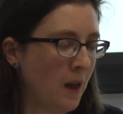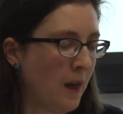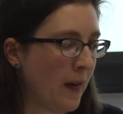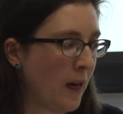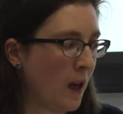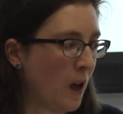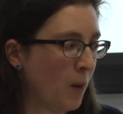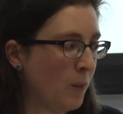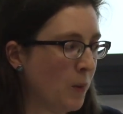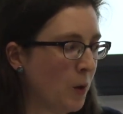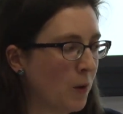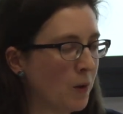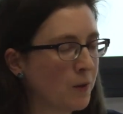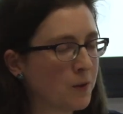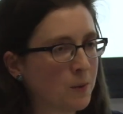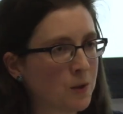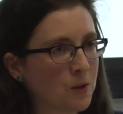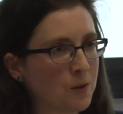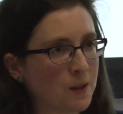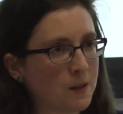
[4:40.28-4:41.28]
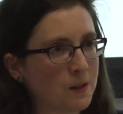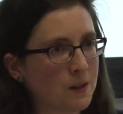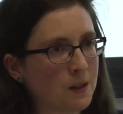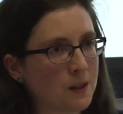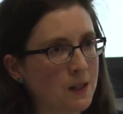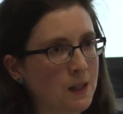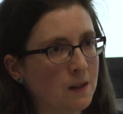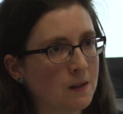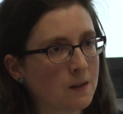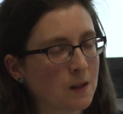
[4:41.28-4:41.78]
You're also interested in
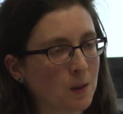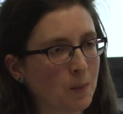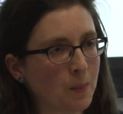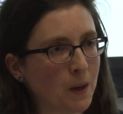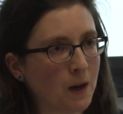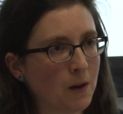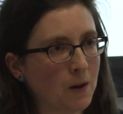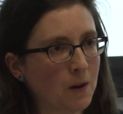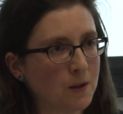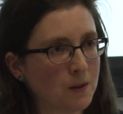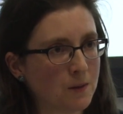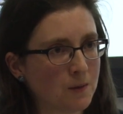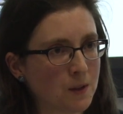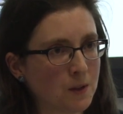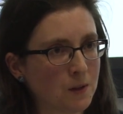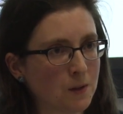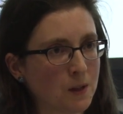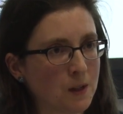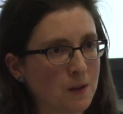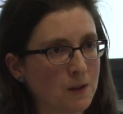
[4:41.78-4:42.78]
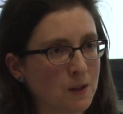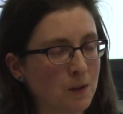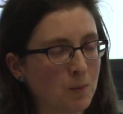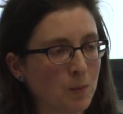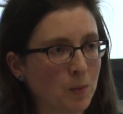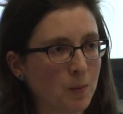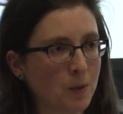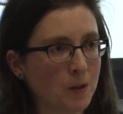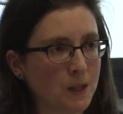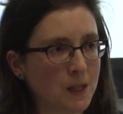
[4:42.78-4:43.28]
things like barriers and facilities to
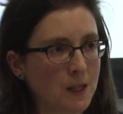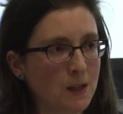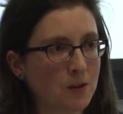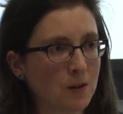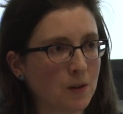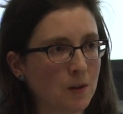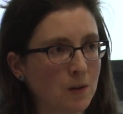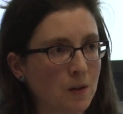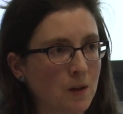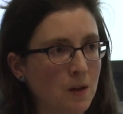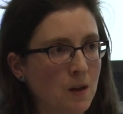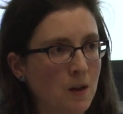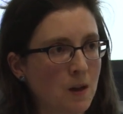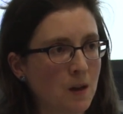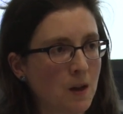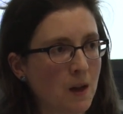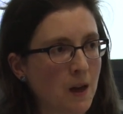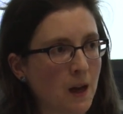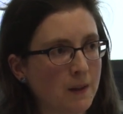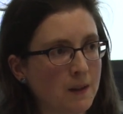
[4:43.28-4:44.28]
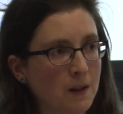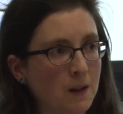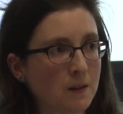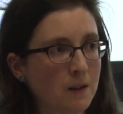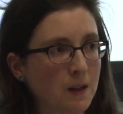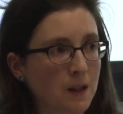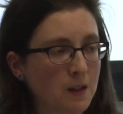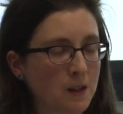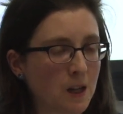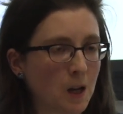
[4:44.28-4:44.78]
implementation, and things
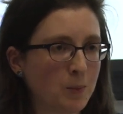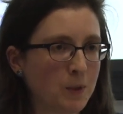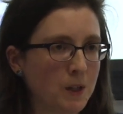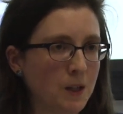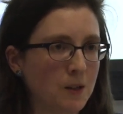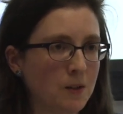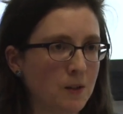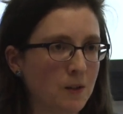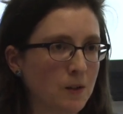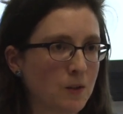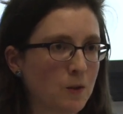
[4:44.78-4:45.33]
like adaptation.